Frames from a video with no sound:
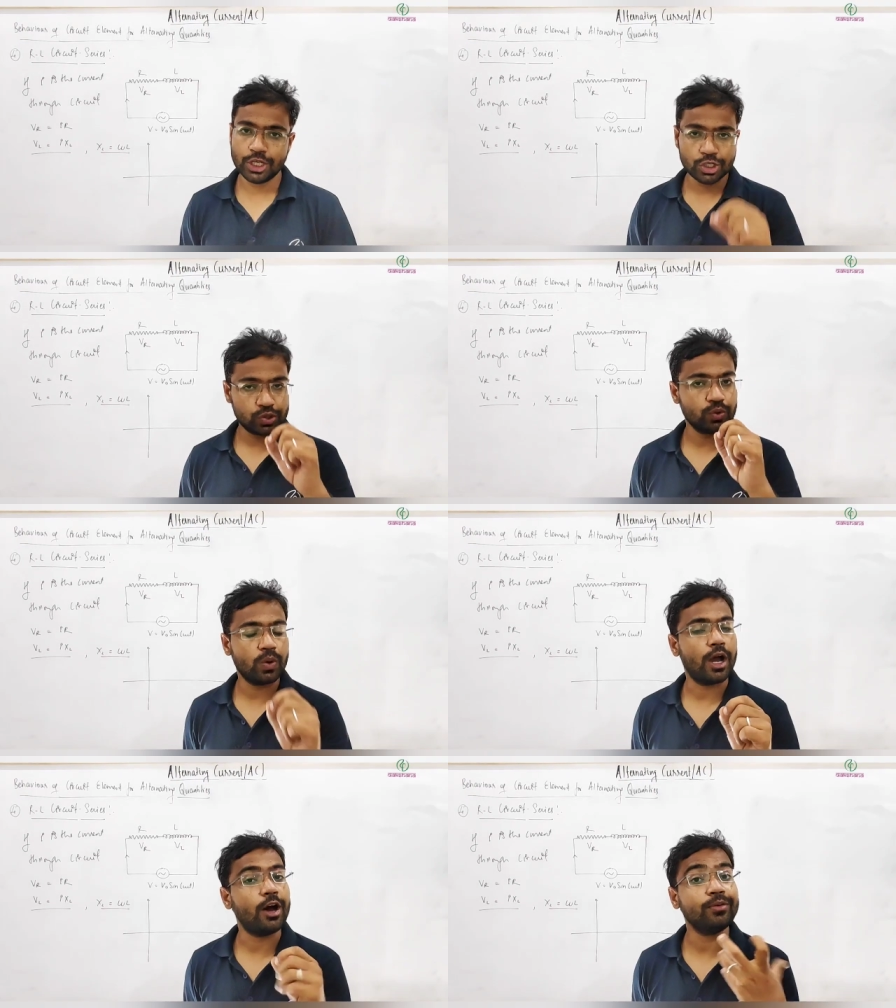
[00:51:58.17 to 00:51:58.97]

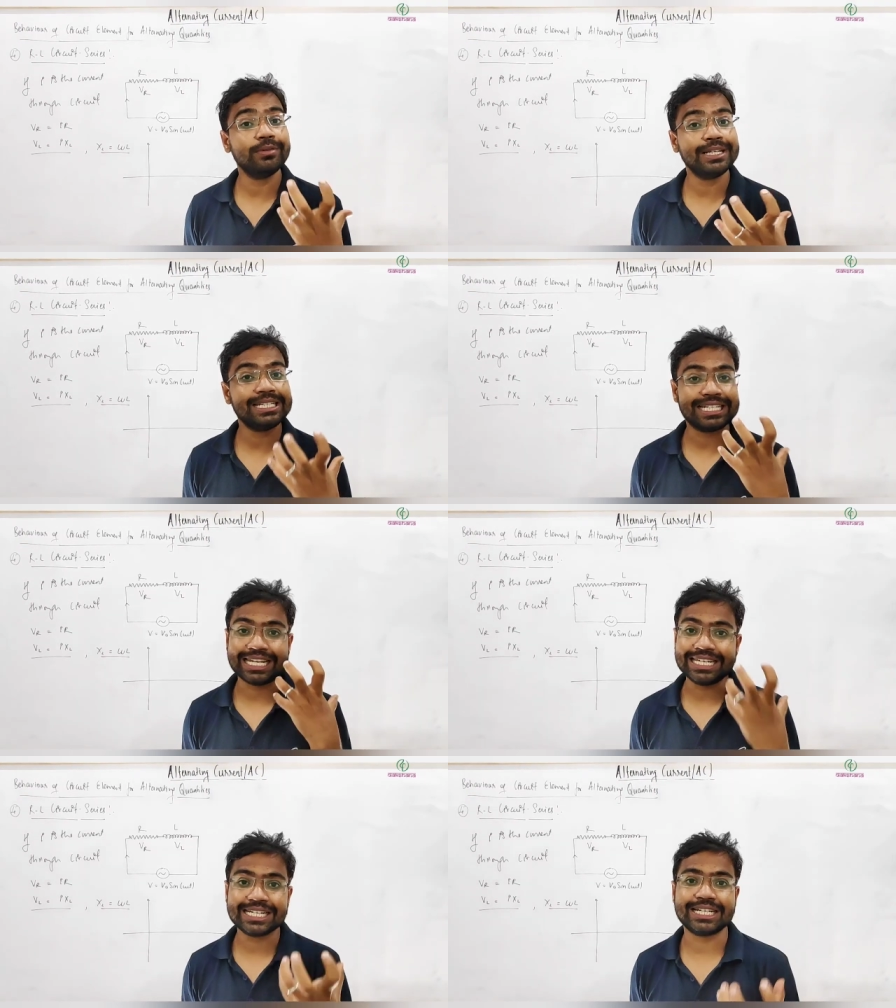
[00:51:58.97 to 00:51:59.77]
So how we will
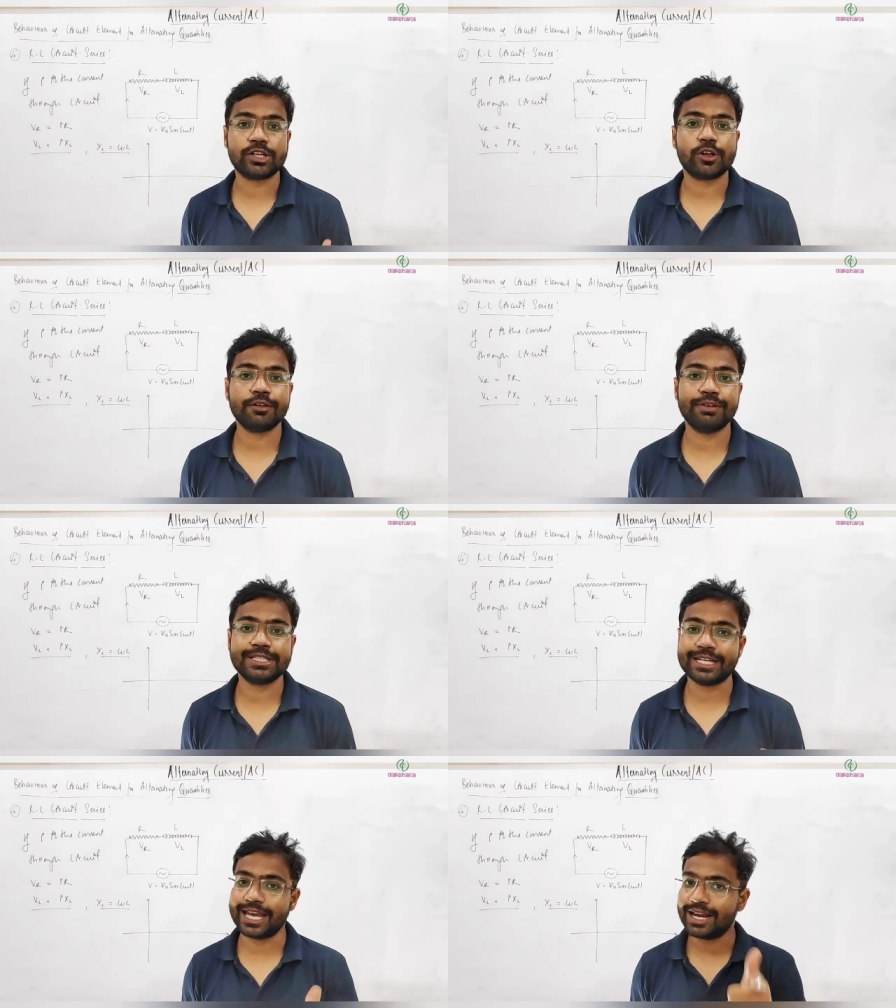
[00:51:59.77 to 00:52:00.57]
like draw the
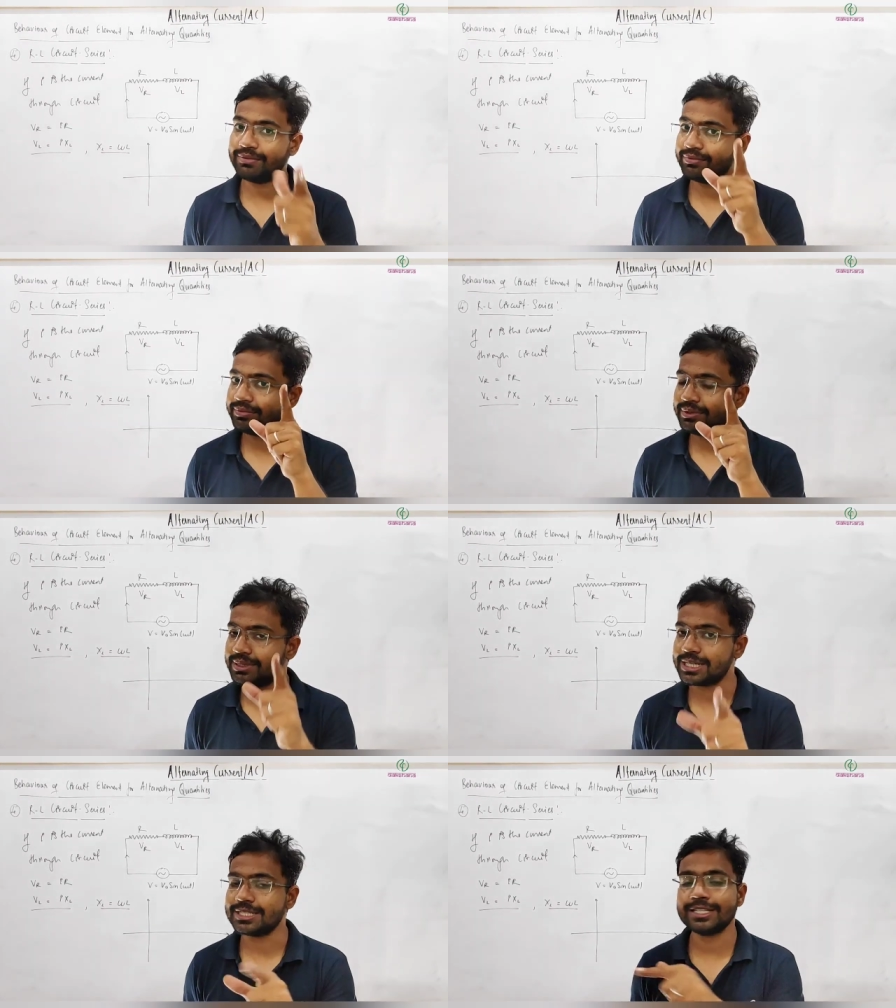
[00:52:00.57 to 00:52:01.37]
phasor diagram? We
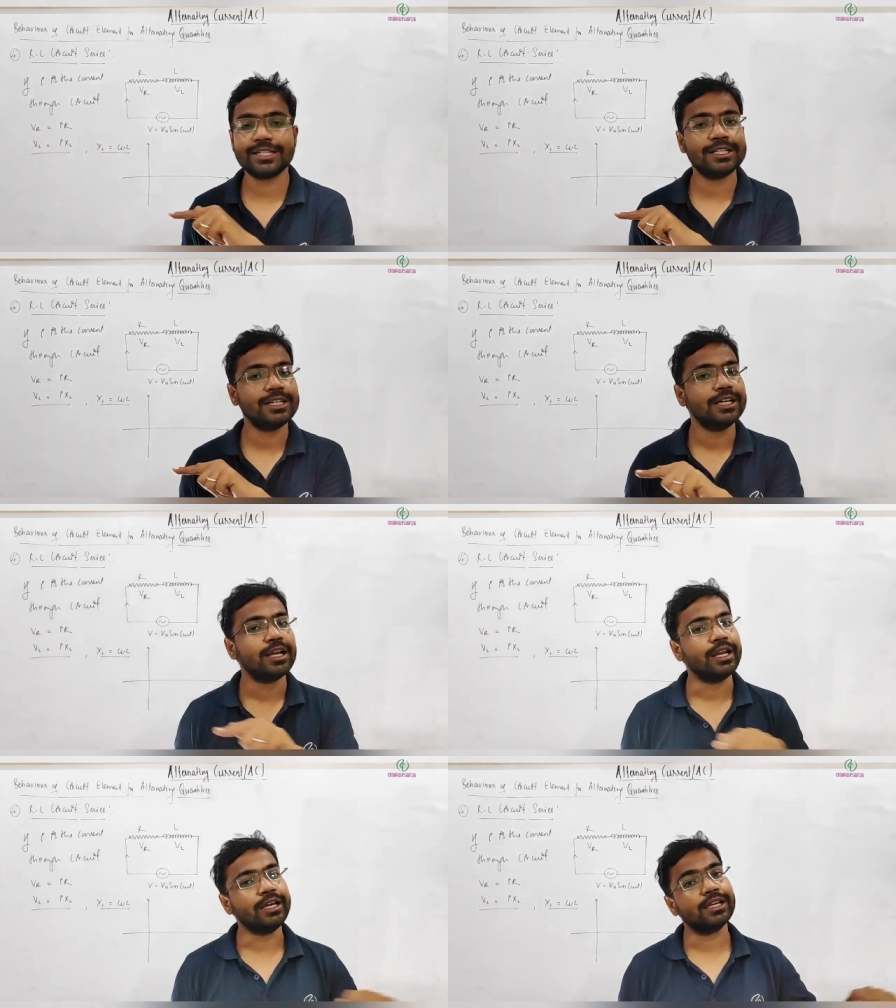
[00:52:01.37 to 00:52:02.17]
will consider
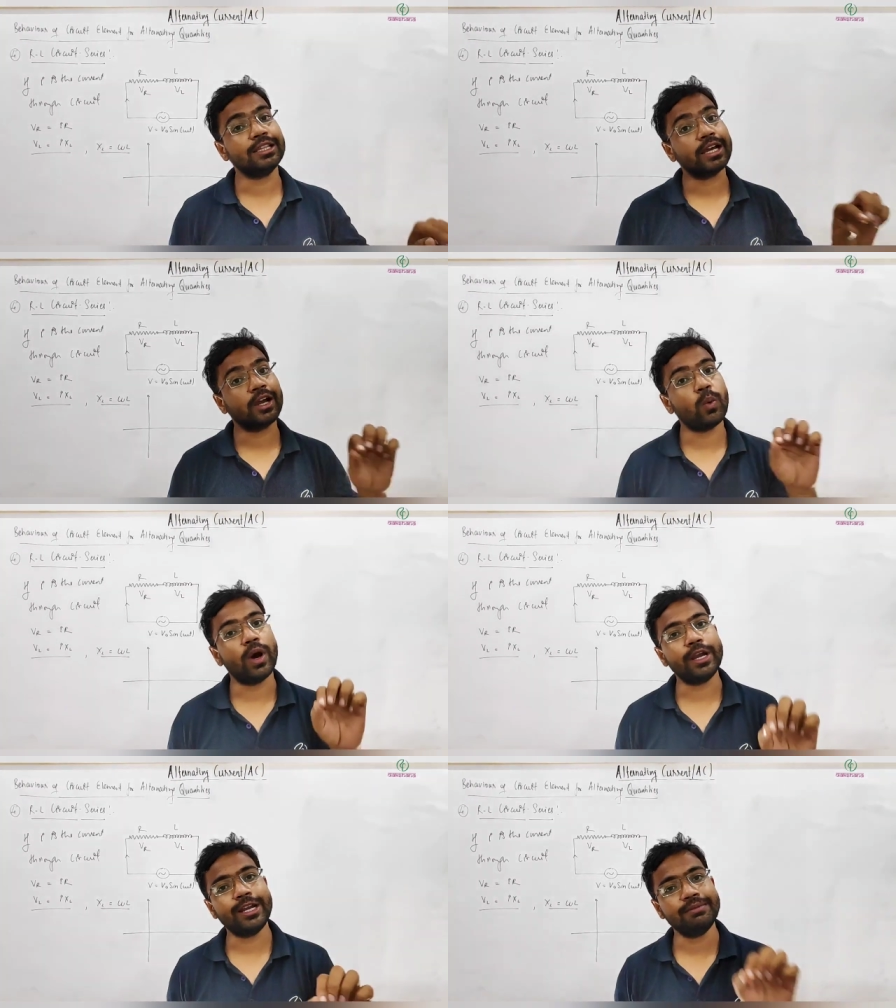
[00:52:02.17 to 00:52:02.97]
like the
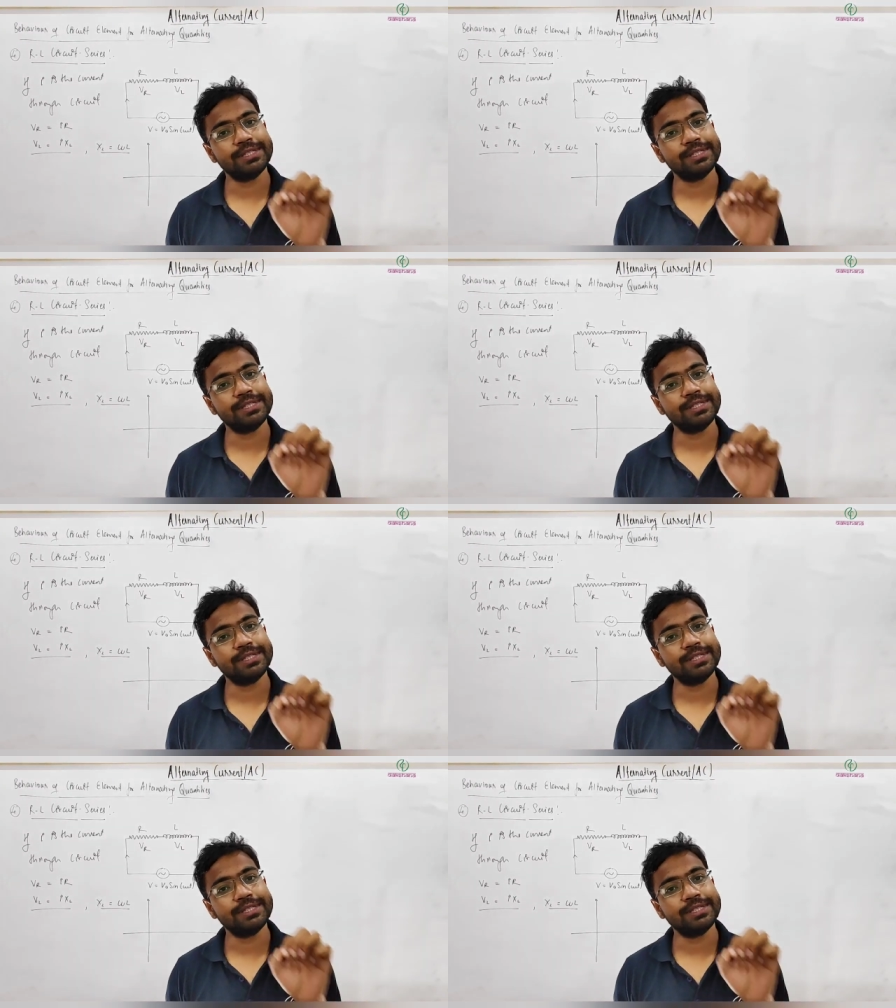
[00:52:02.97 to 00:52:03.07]
quantity